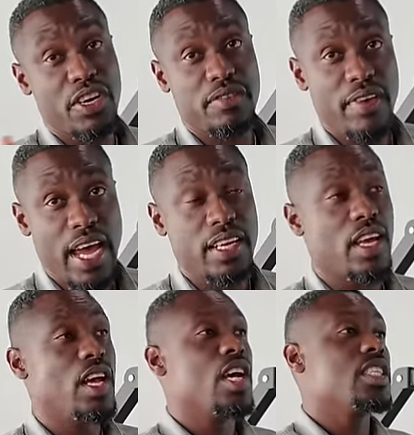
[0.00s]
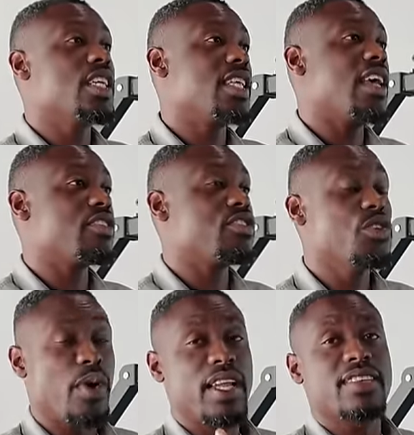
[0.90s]
certified. So it has
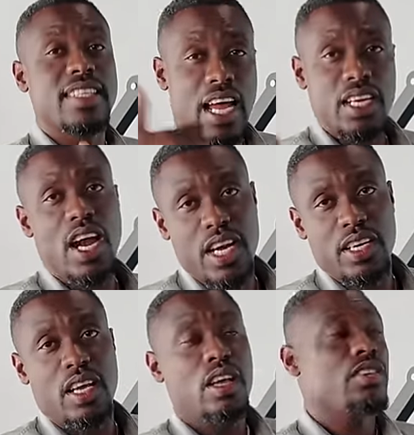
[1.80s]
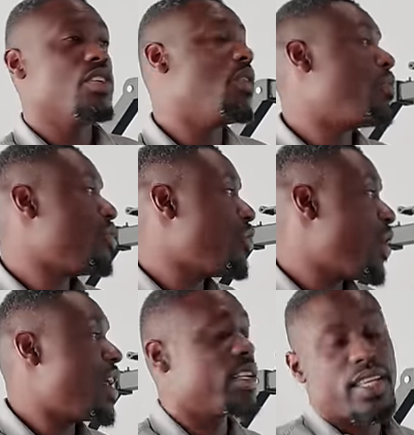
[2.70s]
UN standard. So
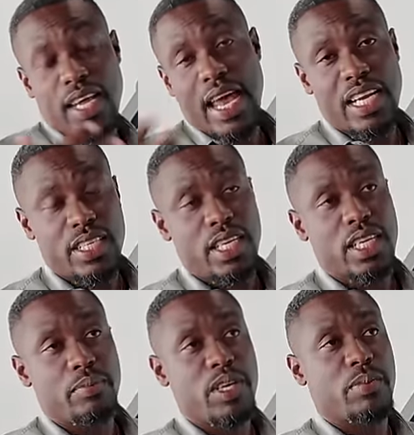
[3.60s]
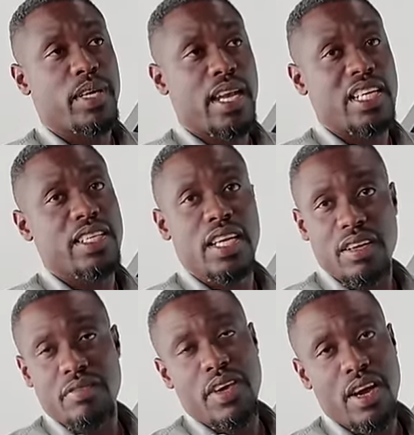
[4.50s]
UN can actually, people can actually
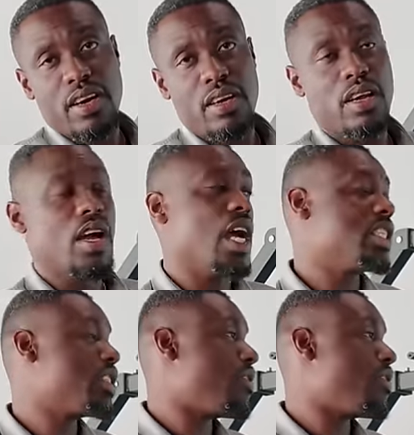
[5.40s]
live here and oh.